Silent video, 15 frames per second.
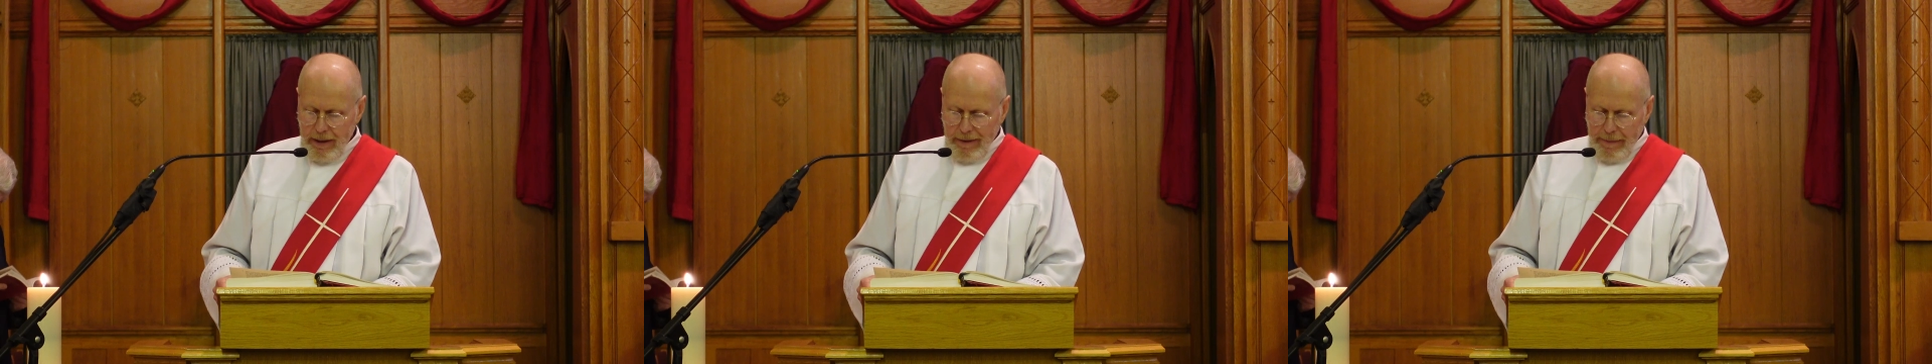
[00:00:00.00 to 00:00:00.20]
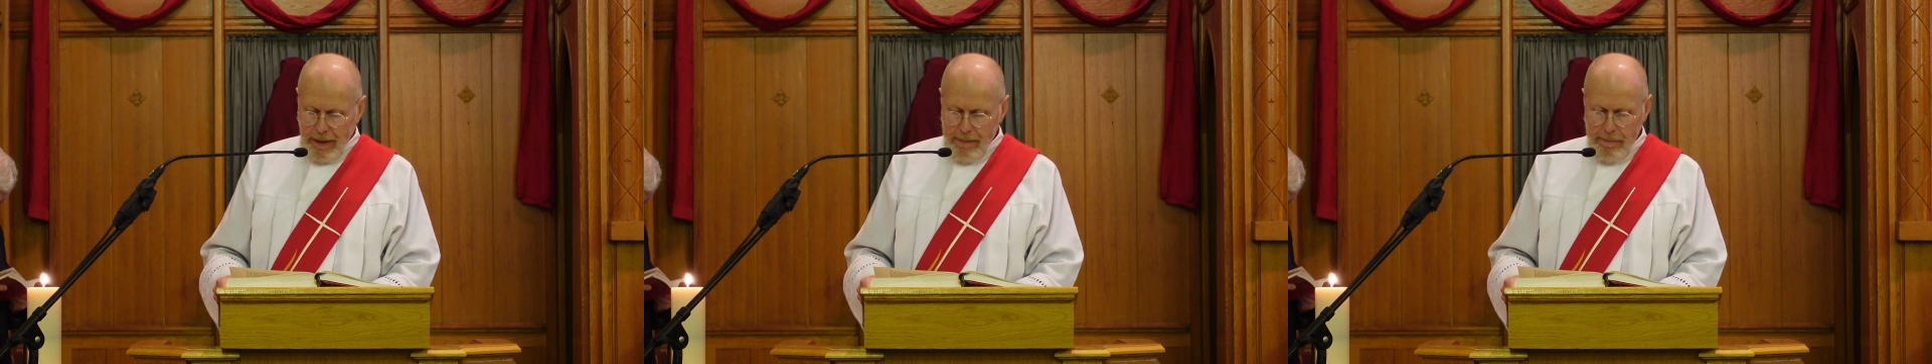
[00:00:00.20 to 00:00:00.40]

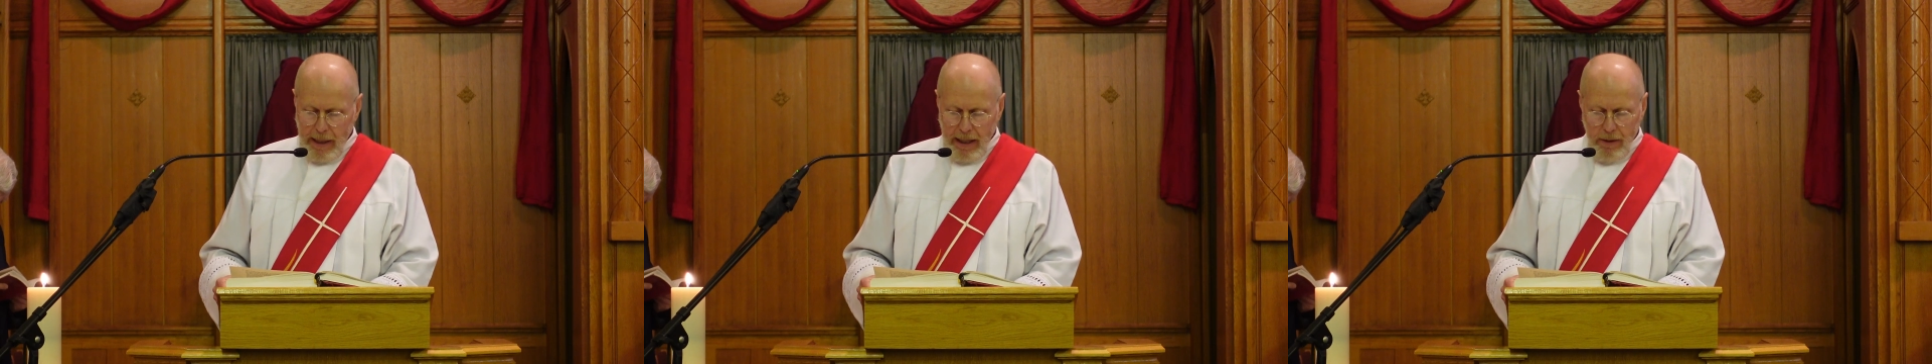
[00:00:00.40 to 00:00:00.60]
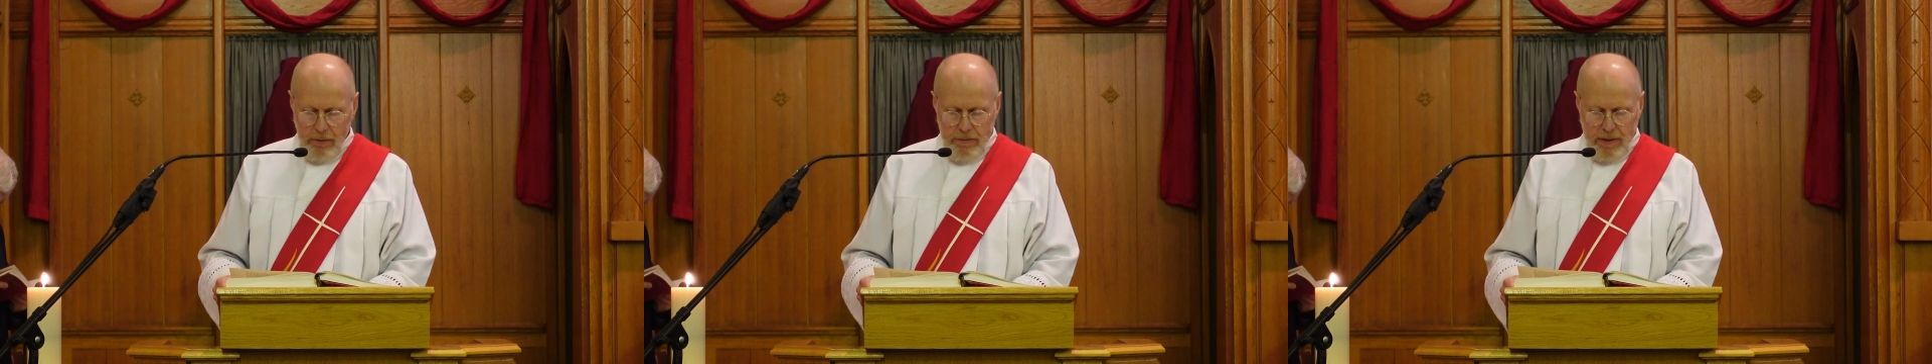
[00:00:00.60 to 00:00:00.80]
They
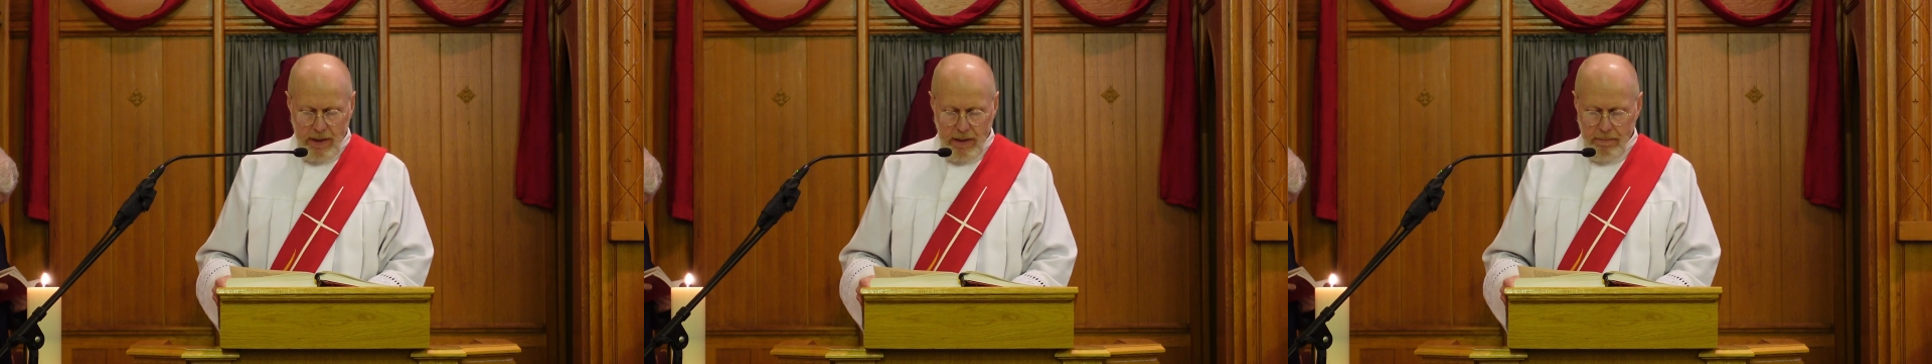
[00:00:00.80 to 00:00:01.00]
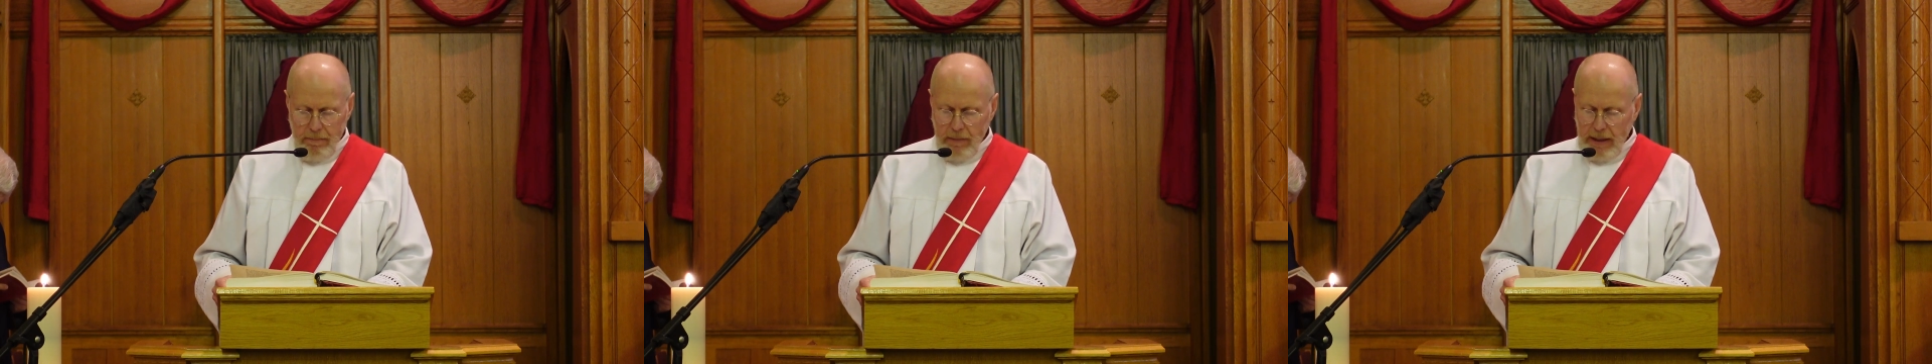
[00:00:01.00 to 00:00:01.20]
bound
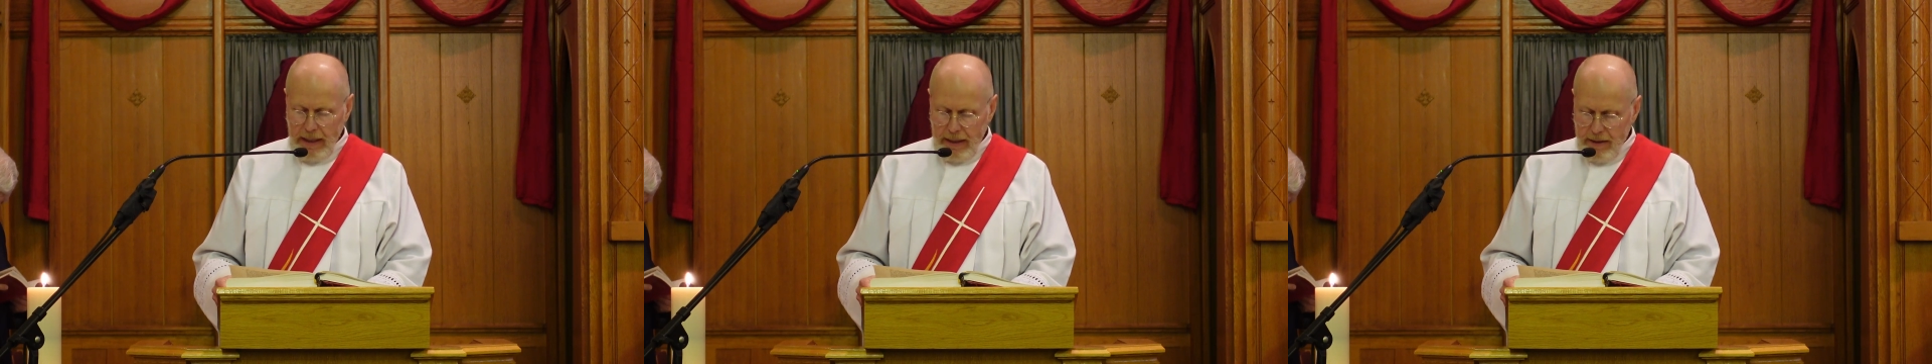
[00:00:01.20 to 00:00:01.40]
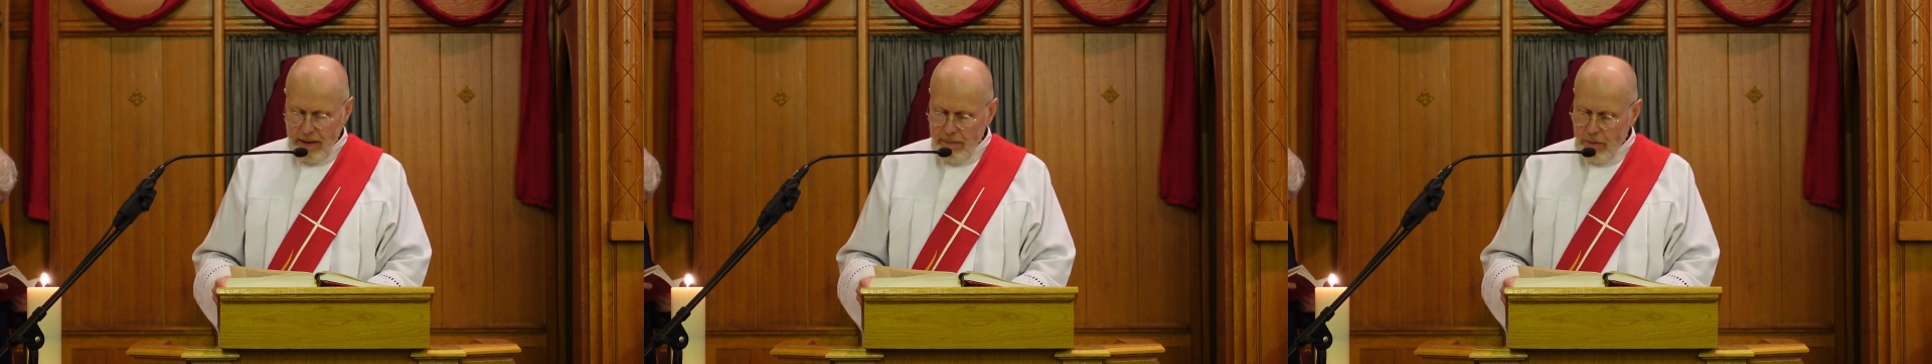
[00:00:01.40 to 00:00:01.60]
him,
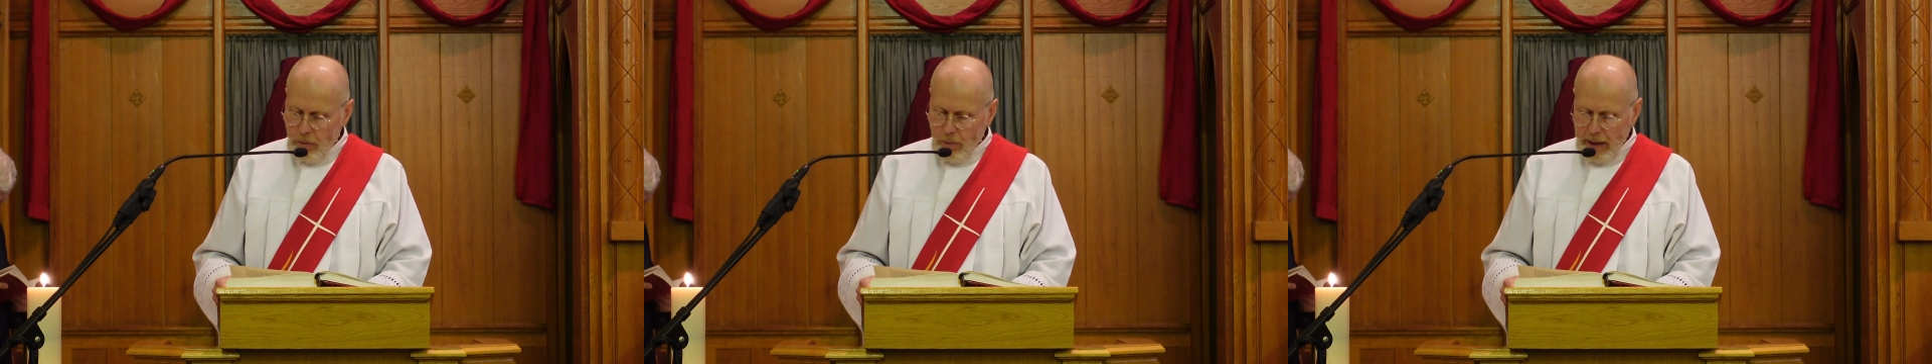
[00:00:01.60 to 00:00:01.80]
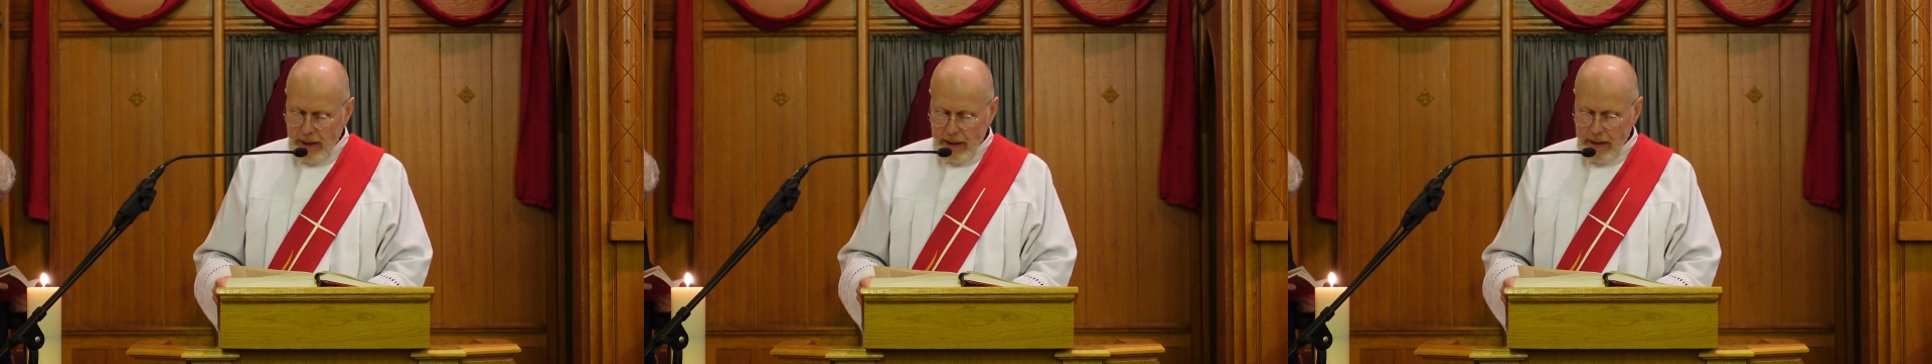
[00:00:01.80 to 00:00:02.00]
led him
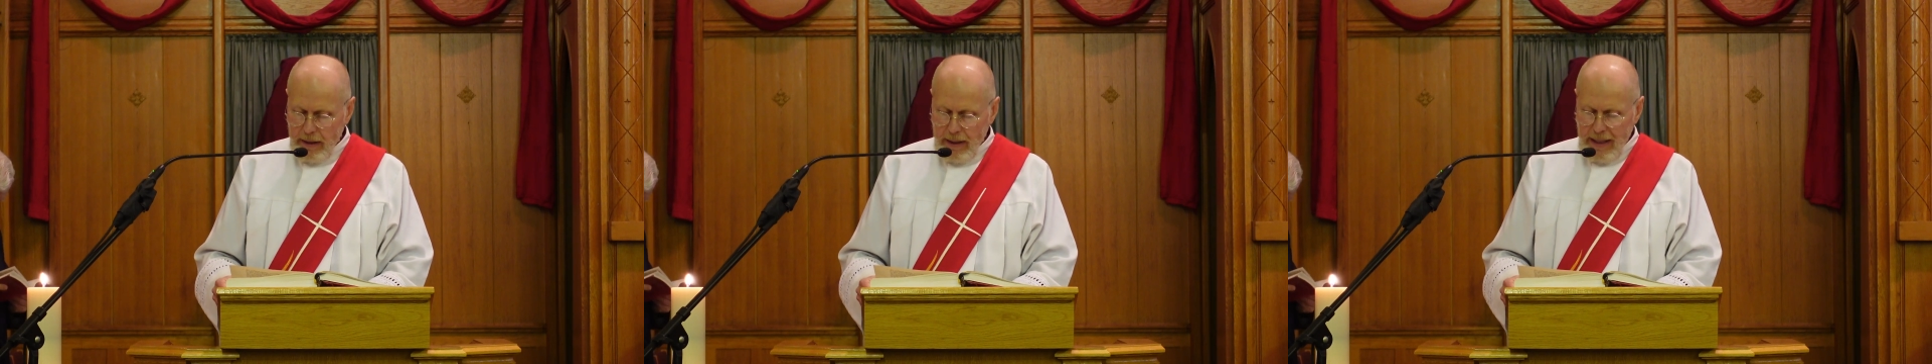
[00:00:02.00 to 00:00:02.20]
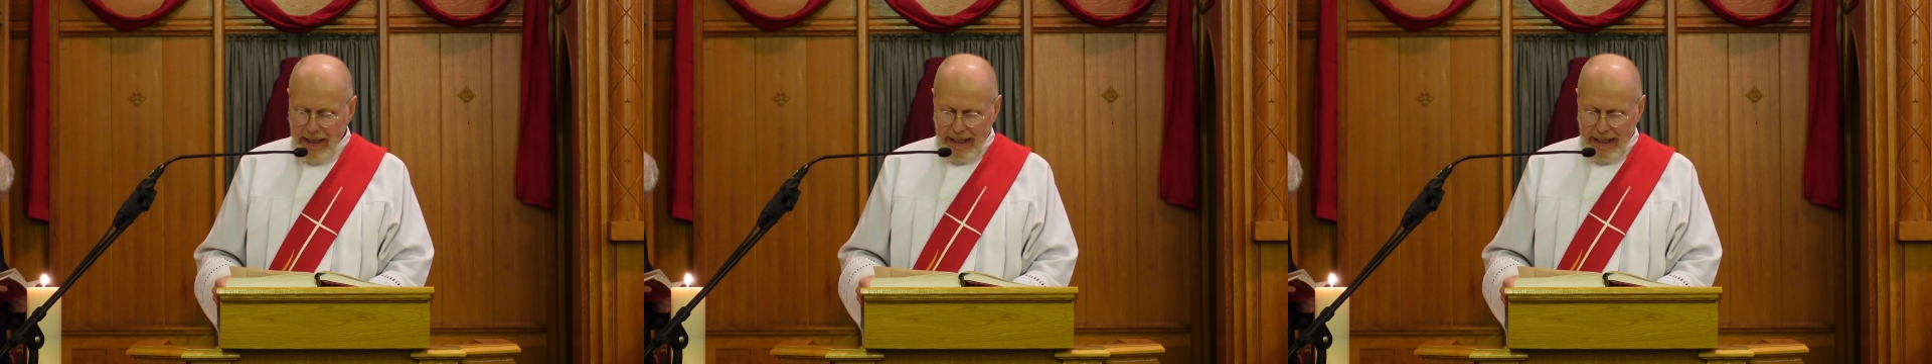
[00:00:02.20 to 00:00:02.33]
away,